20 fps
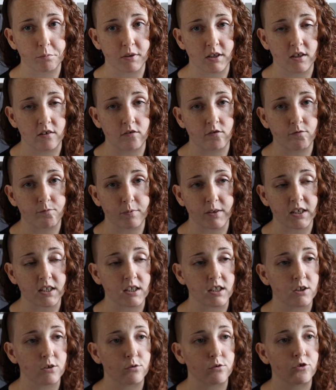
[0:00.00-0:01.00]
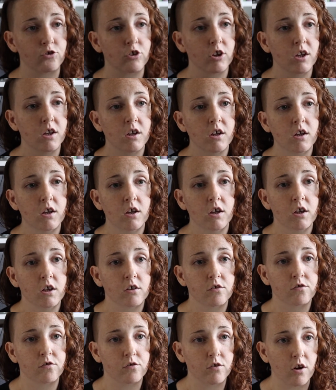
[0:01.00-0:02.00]
because it's freaking huge.
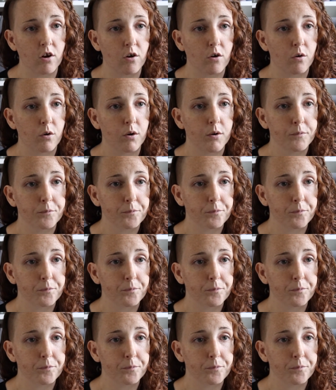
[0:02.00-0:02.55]
So